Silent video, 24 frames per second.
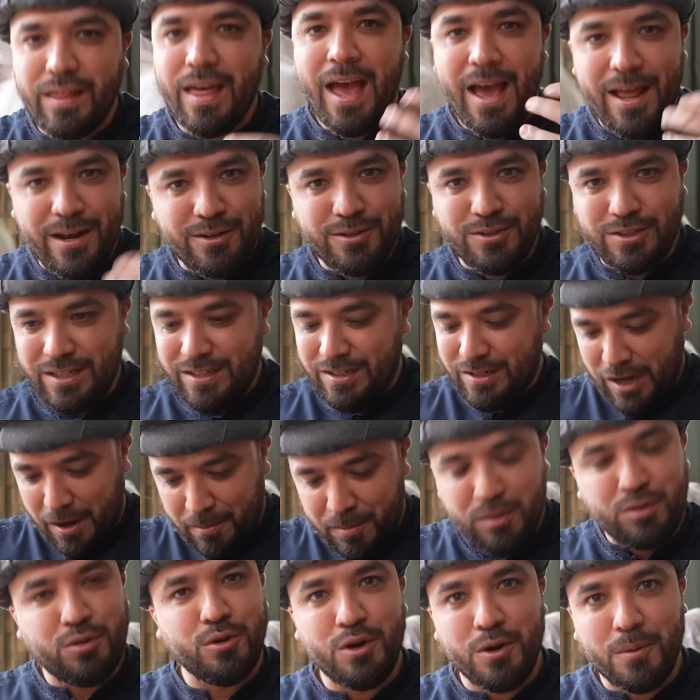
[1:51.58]
the energy
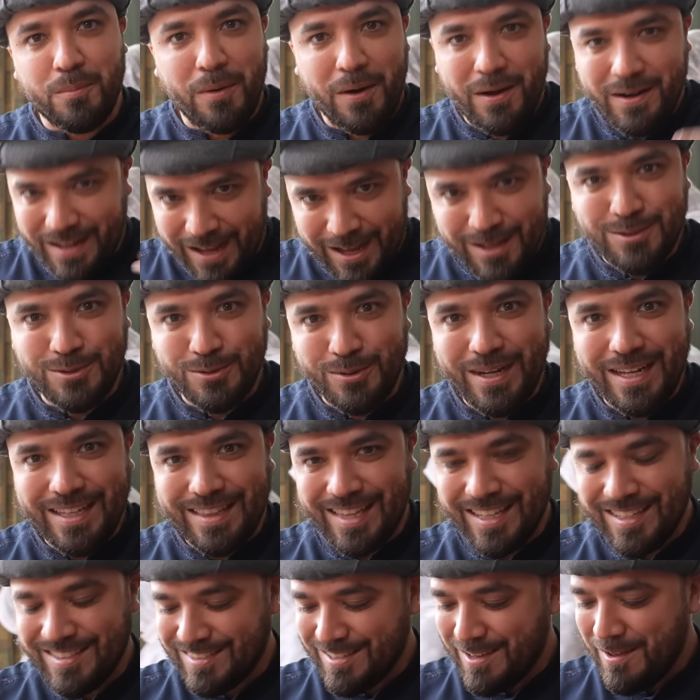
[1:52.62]
coming through your body as you eat
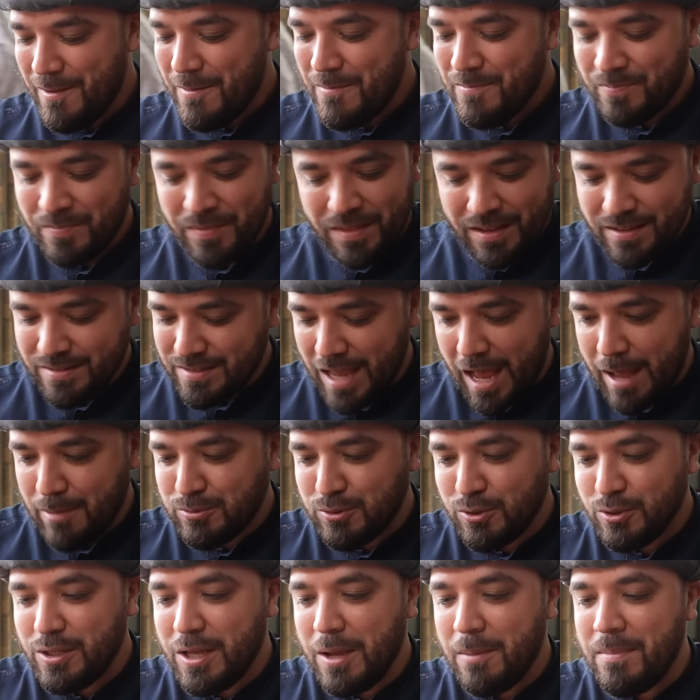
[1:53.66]
this. It's
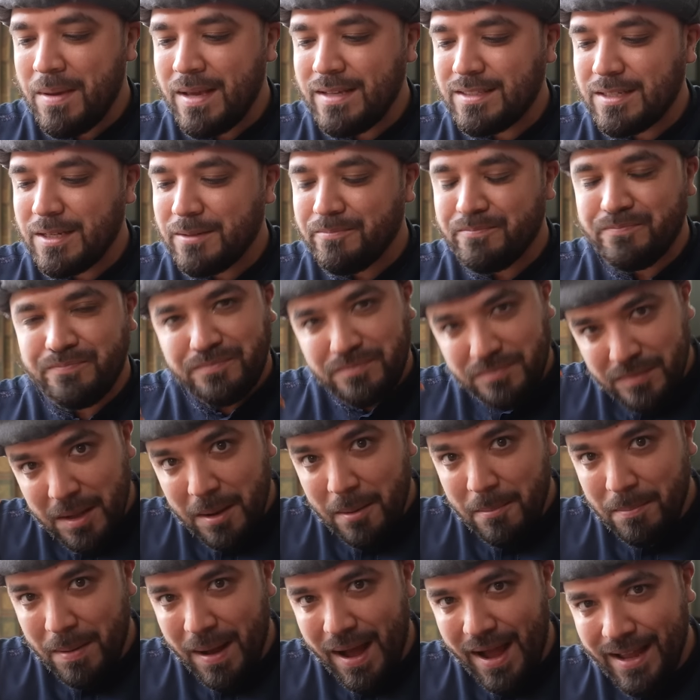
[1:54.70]
absolutely amazing.
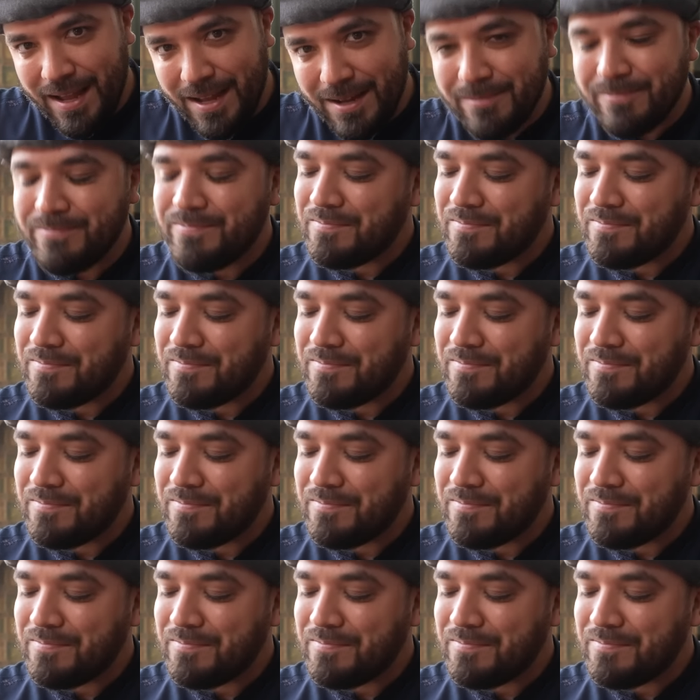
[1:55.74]
Paya.